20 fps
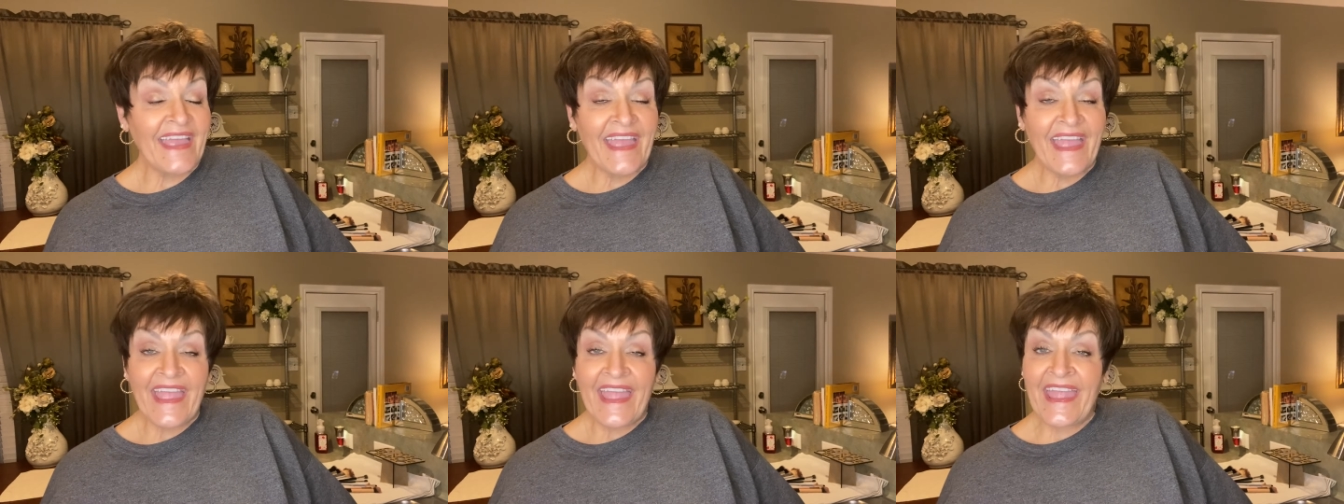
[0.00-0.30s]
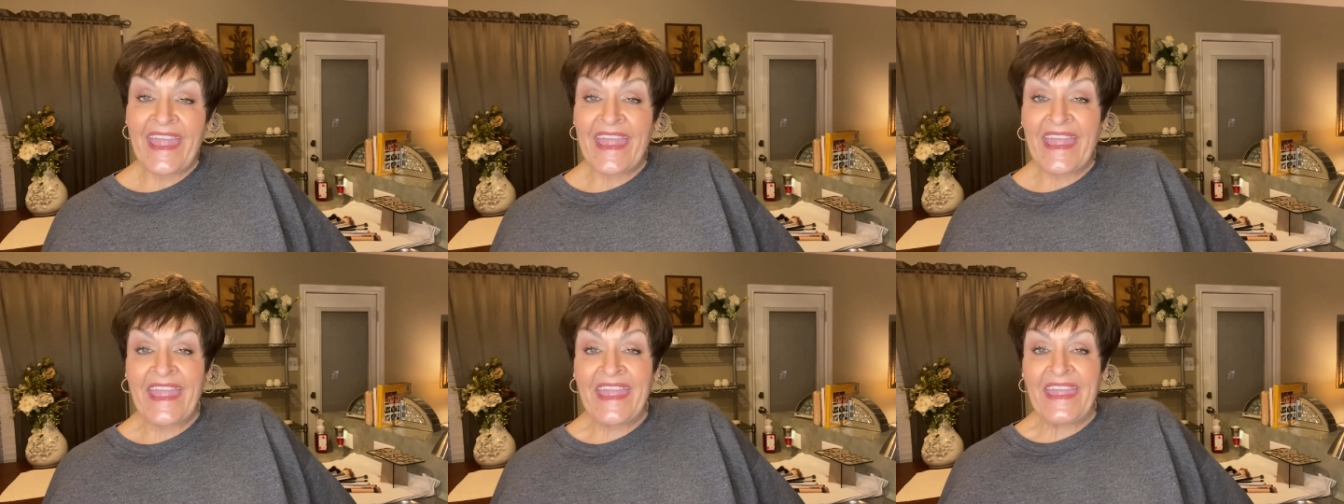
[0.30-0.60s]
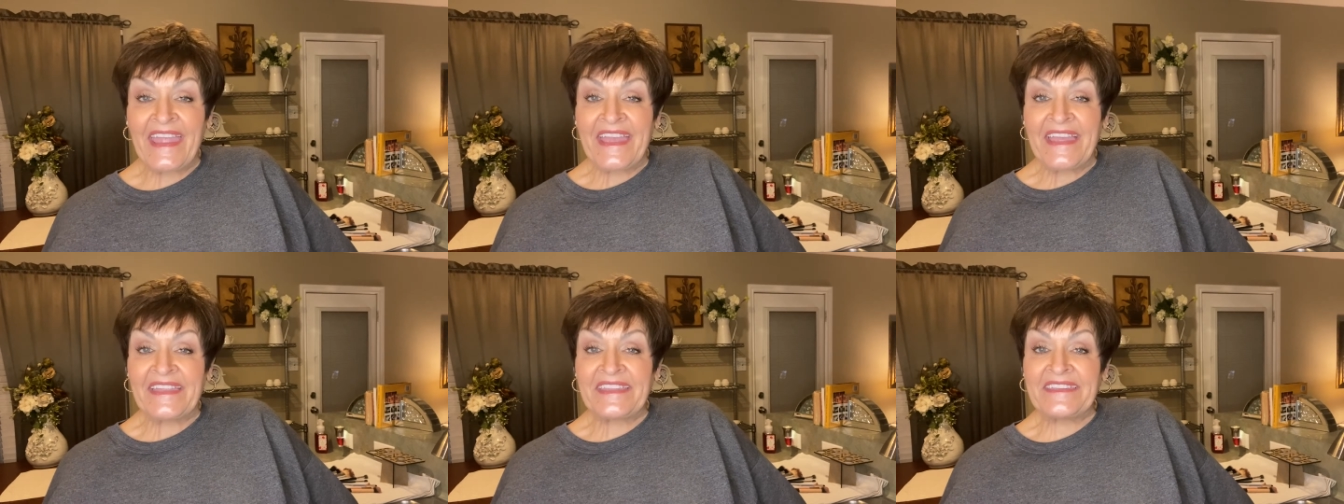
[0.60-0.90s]

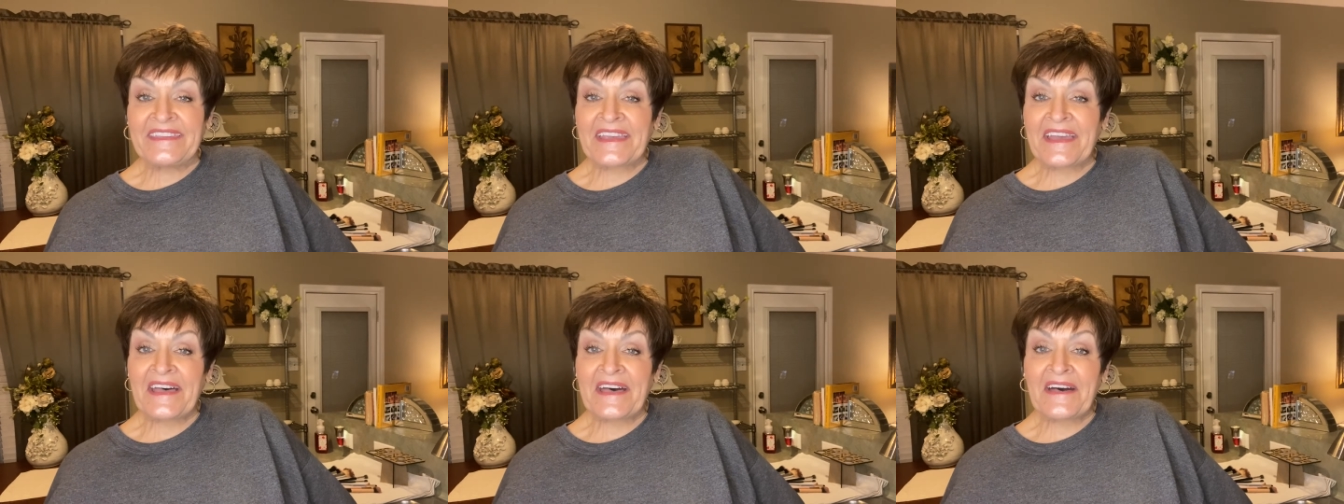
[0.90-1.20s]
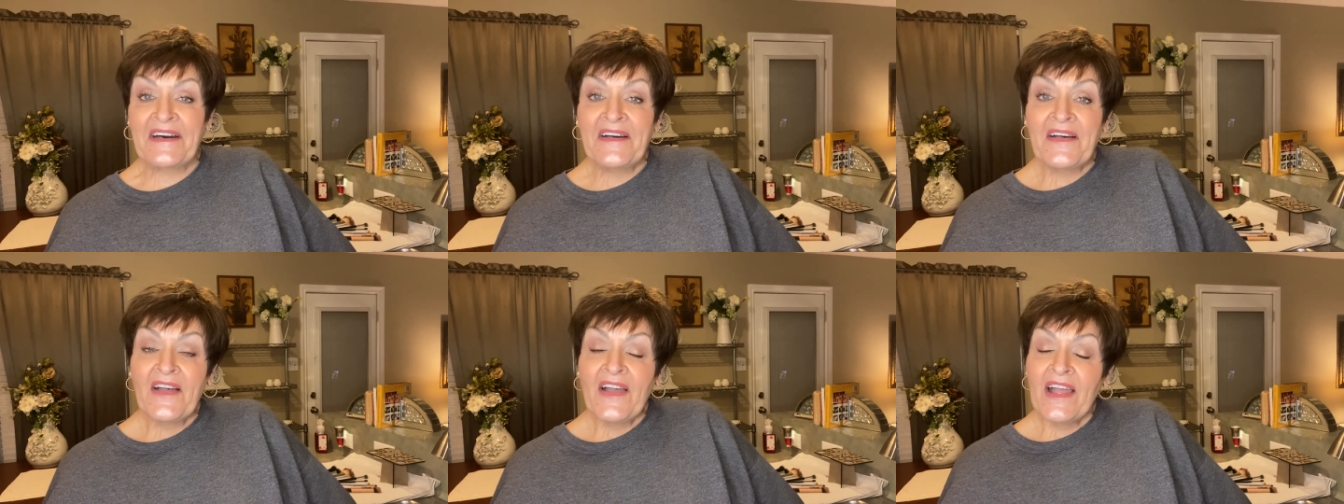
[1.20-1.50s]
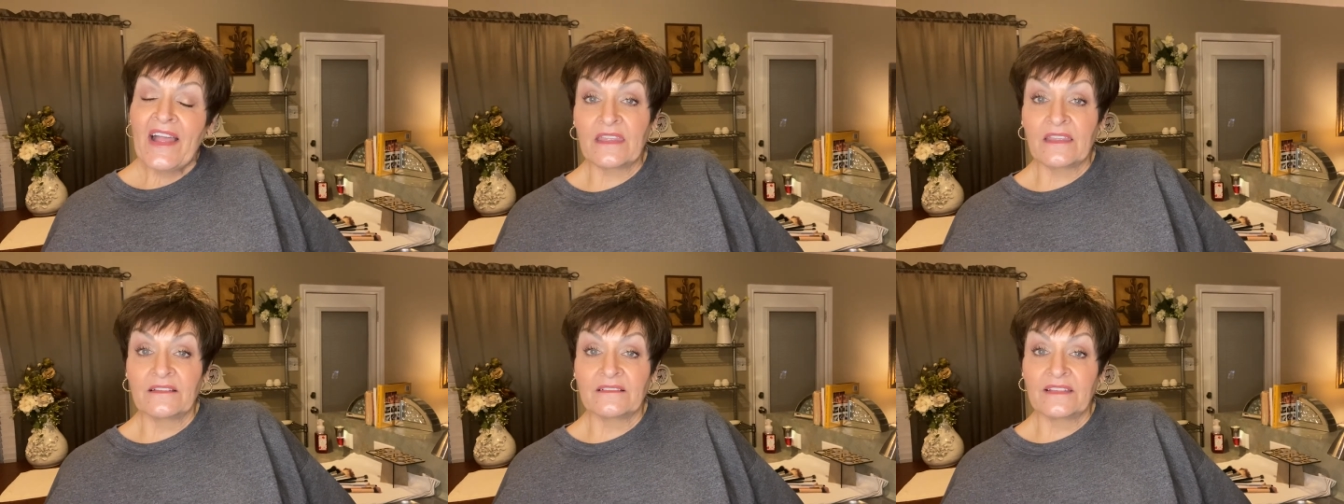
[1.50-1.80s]
And
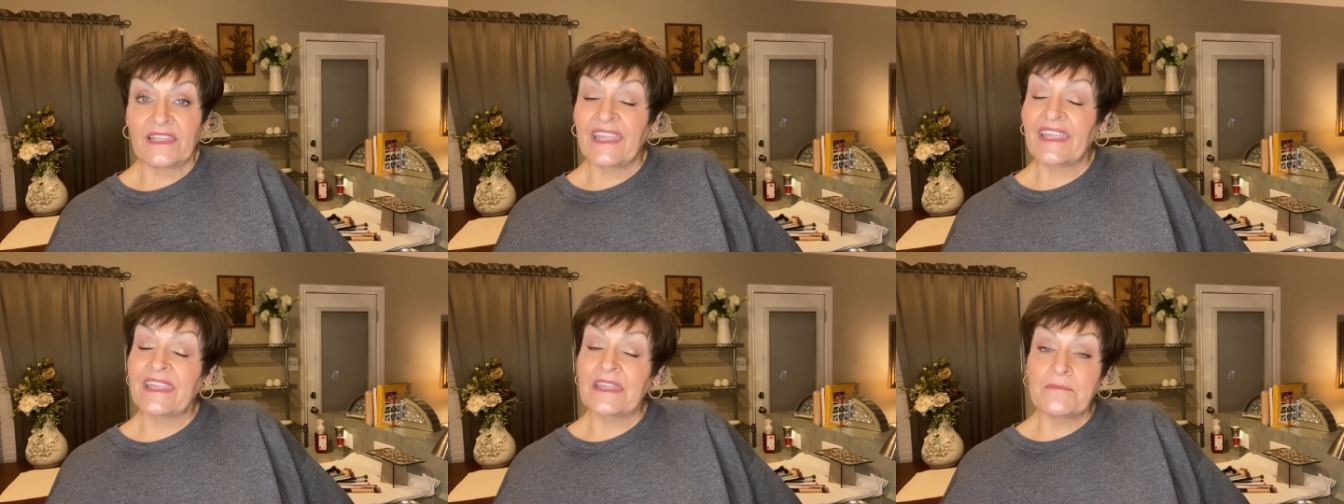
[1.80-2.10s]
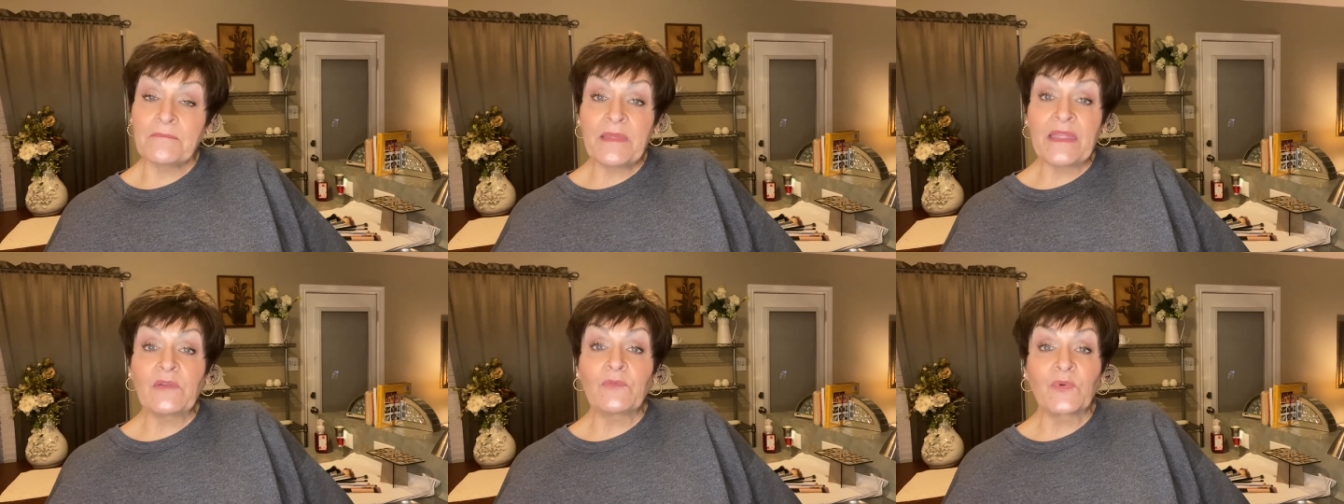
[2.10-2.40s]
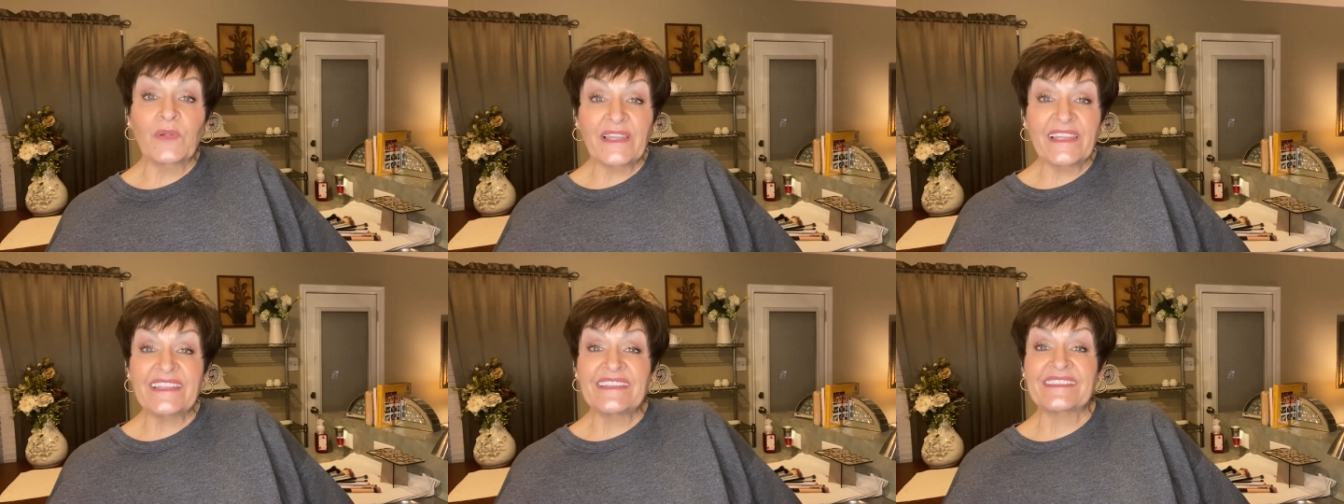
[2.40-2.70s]
it can be
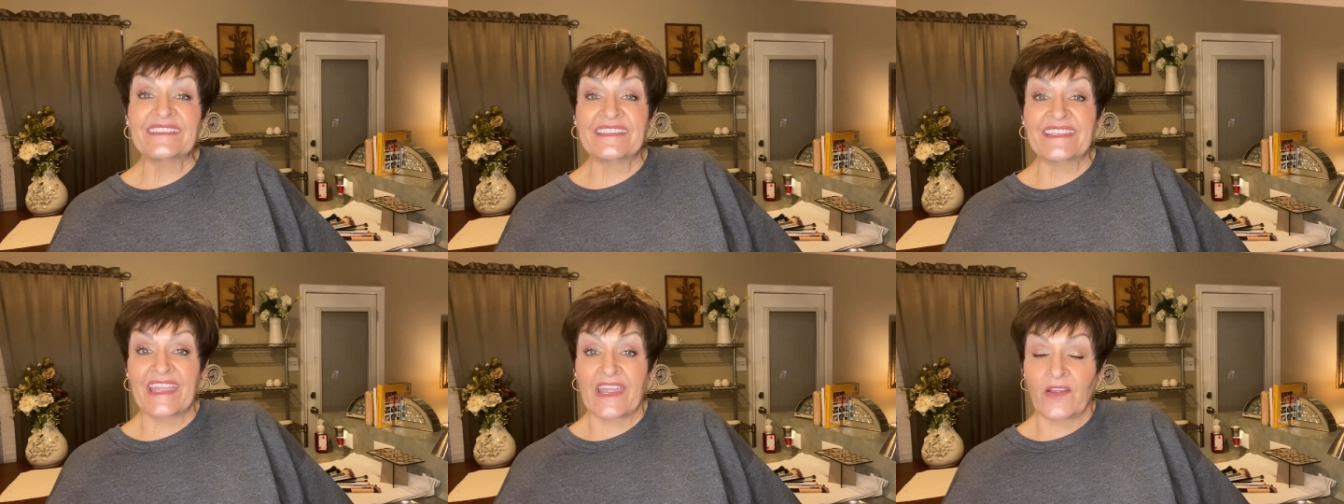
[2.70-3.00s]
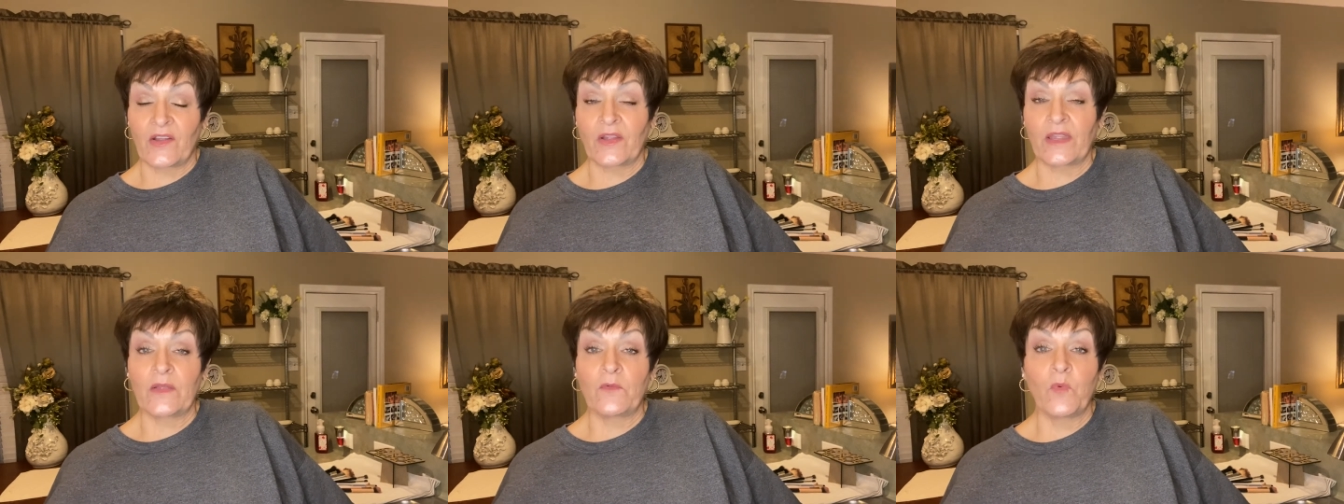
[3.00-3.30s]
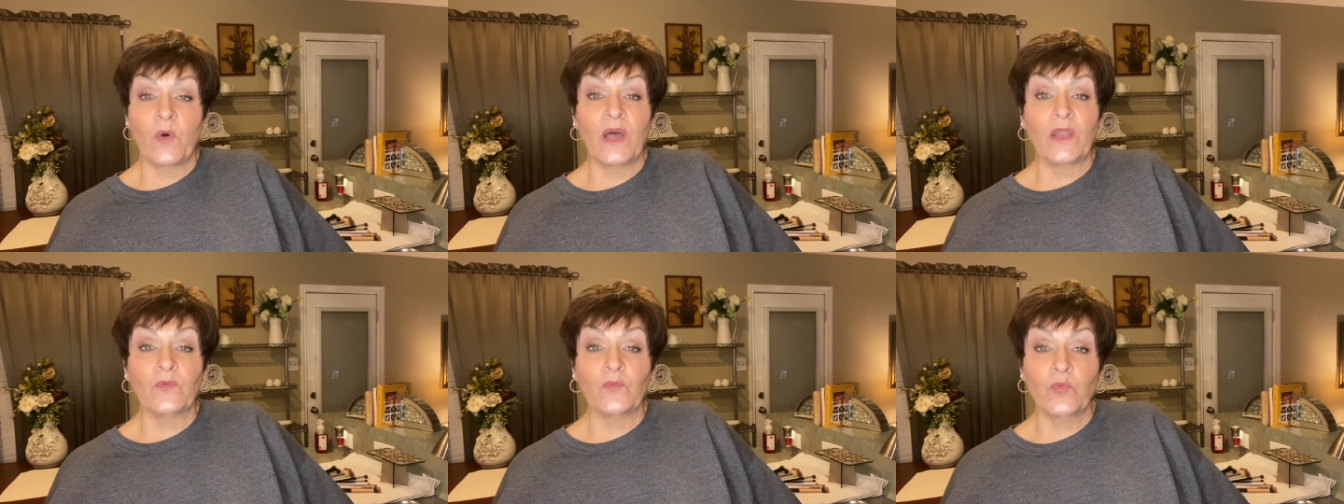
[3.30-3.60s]
really scary
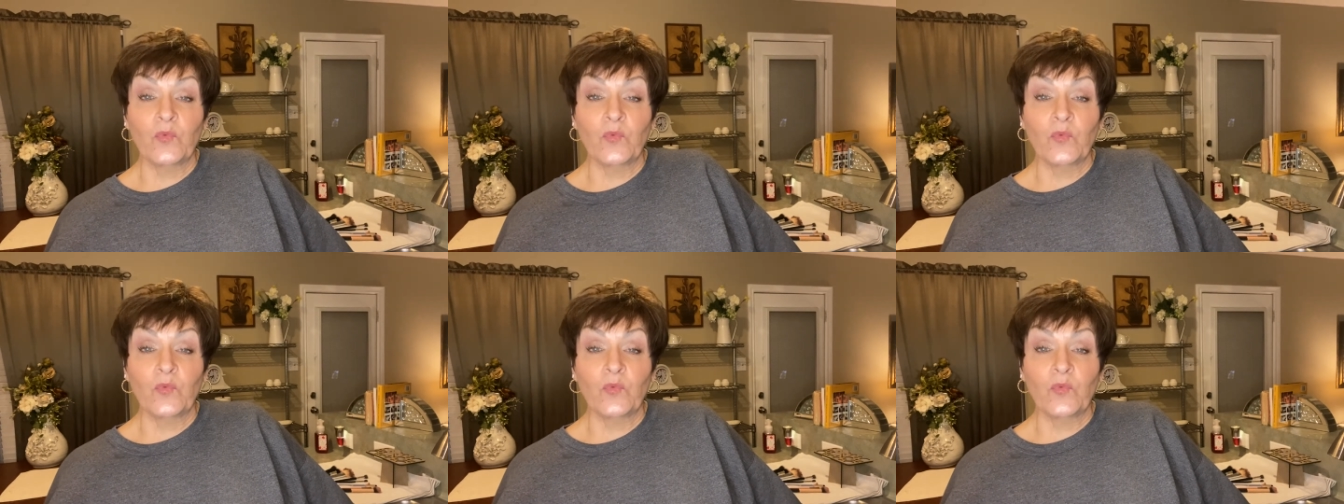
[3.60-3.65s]
what